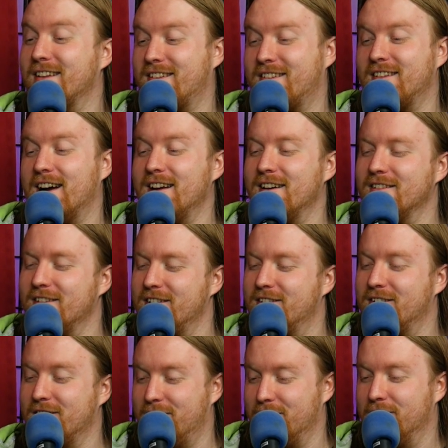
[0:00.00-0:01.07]
excitedly
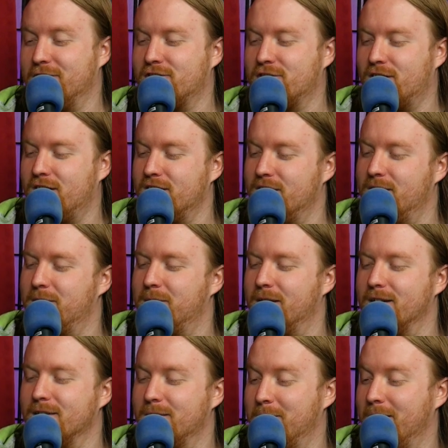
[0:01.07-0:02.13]
to Good Charlotte and
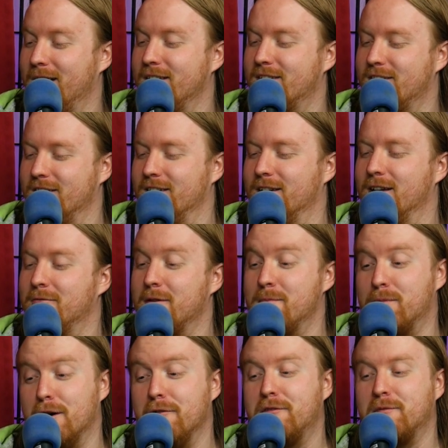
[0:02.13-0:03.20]
Marilyn Manson. We
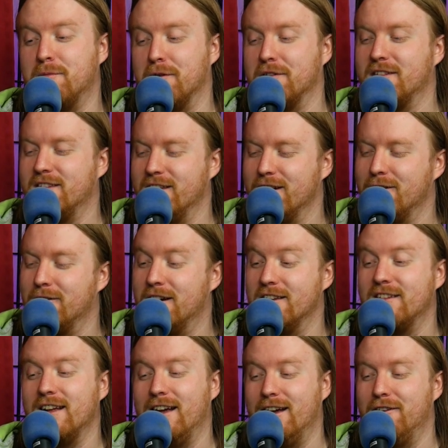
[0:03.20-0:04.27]
both smoked
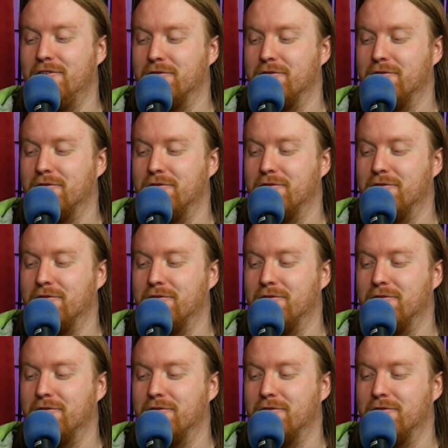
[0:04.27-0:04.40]
cigarettes and